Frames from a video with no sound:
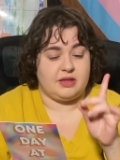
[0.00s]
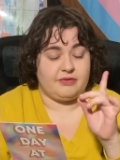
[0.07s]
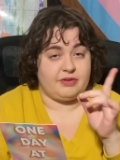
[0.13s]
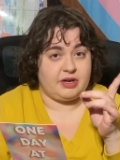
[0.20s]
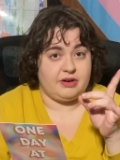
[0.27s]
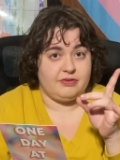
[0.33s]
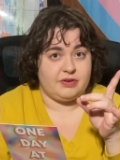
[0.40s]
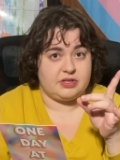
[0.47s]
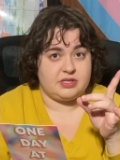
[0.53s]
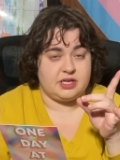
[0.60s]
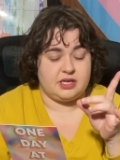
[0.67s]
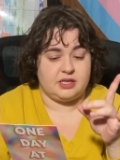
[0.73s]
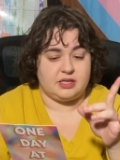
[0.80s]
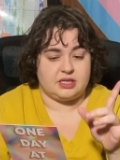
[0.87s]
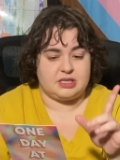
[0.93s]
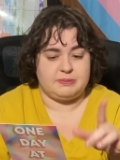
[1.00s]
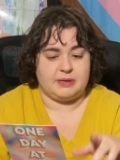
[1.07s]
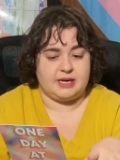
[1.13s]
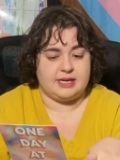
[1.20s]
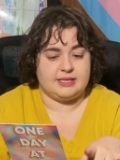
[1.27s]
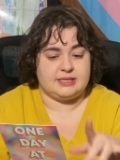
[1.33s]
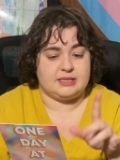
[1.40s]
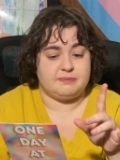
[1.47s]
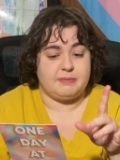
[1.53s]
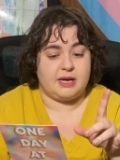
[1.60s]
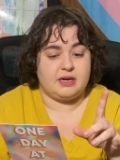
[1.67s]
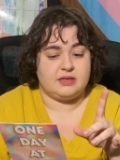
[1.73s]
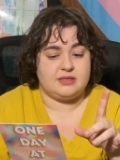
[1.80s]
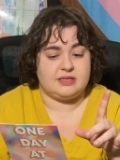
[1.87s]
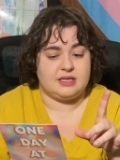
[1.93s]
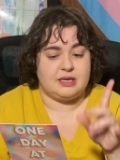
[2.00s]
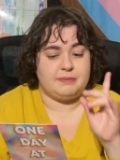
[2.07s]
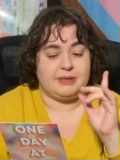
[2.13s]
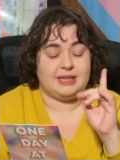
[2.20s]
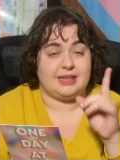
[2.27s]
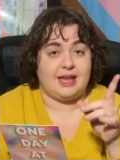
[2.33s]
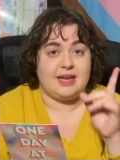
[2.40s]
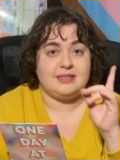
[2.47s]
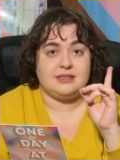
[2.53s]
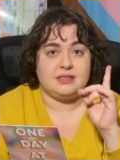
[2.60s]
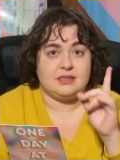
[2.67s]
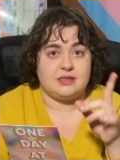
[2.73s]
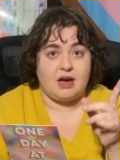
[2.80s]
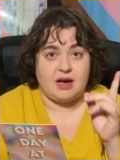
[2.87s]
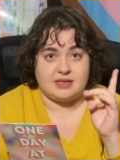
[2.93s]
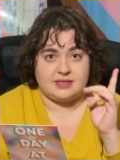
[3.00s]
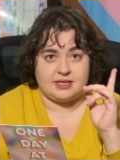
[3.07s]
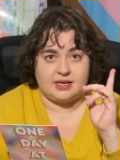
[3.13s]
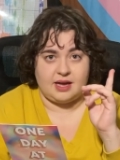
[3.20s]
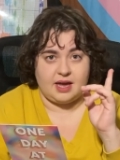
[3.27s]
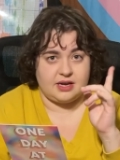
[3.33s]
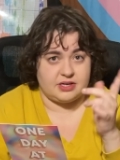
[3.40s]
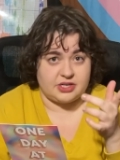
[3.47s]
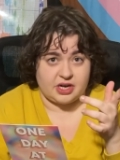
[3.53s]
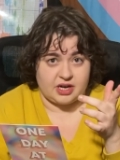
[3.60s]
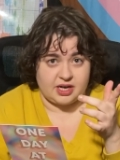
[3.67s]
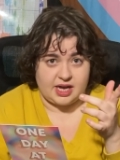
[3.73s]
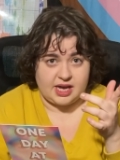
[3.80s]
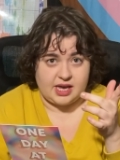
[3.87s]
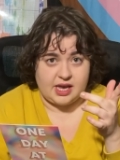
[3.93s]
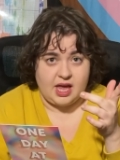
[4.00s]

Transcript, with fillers: the very first thing you'll experience is better sleep, less tossing and turning.